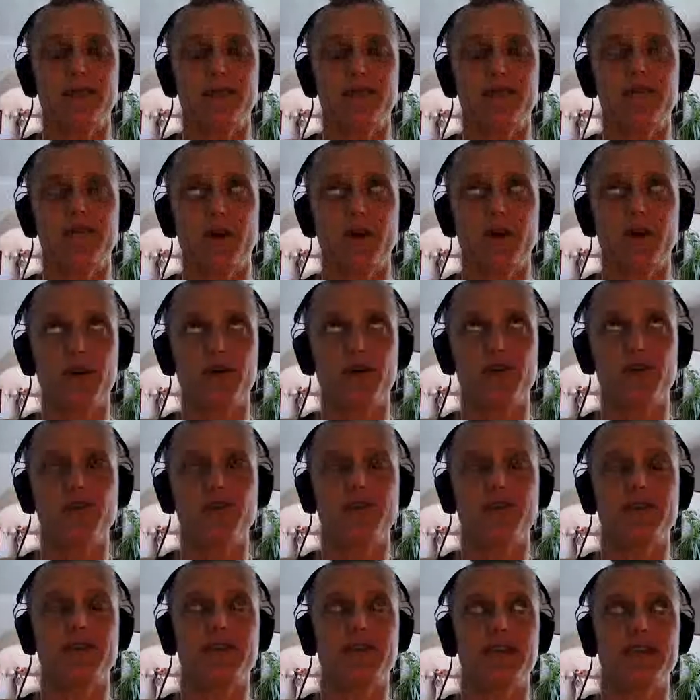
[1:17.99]
photos
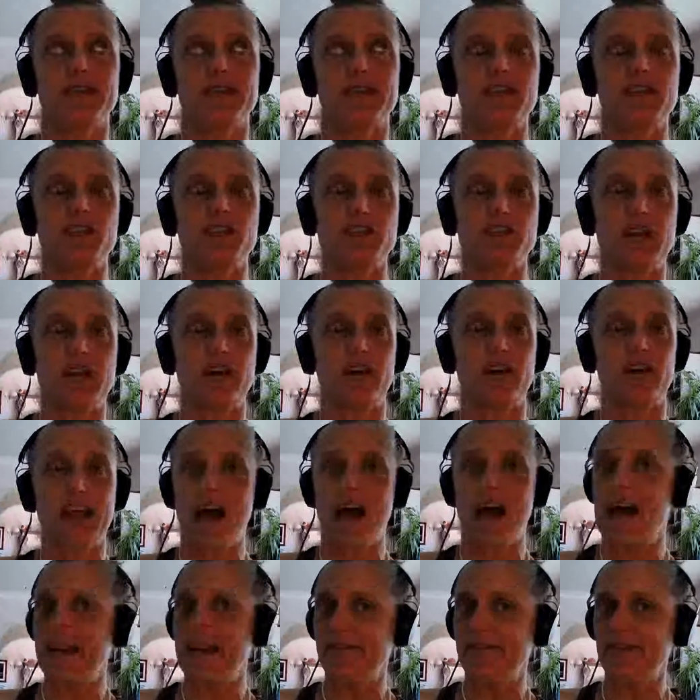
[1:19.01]
that they're sharing
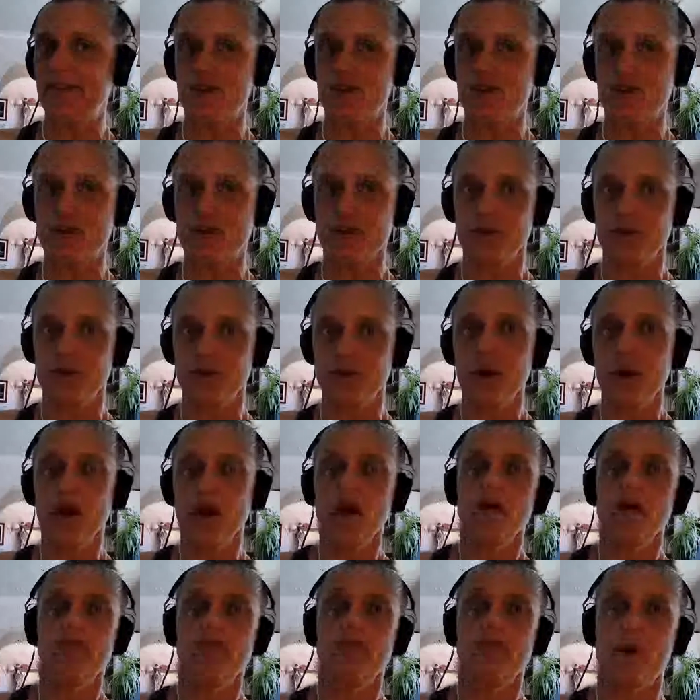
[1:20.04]
aren't even true
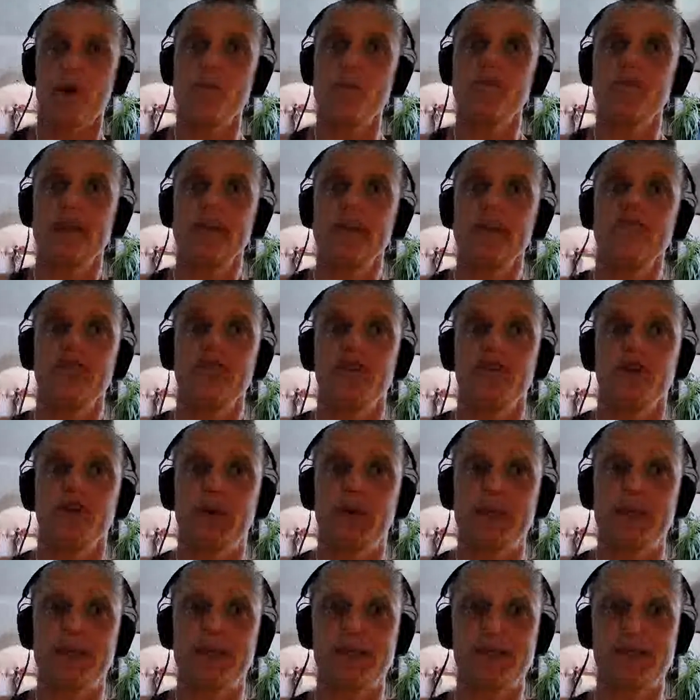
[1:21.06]
from the
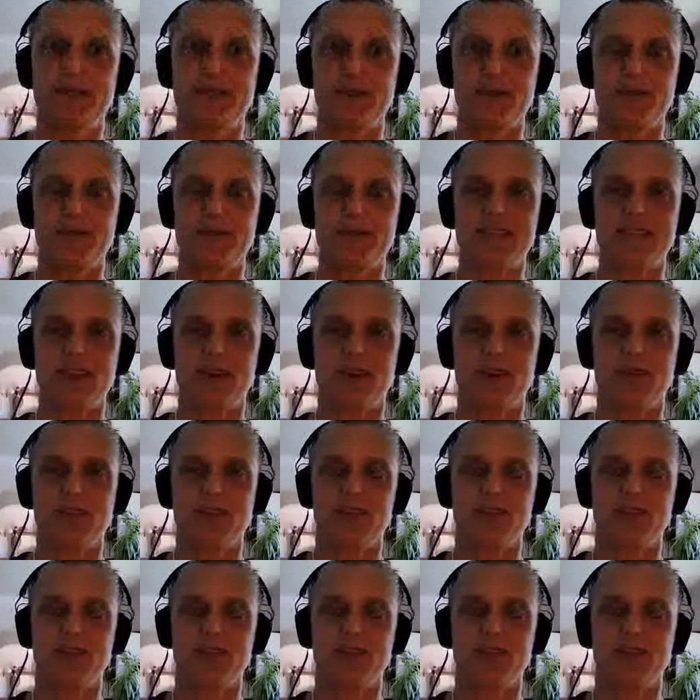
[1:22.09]
influencers themselves.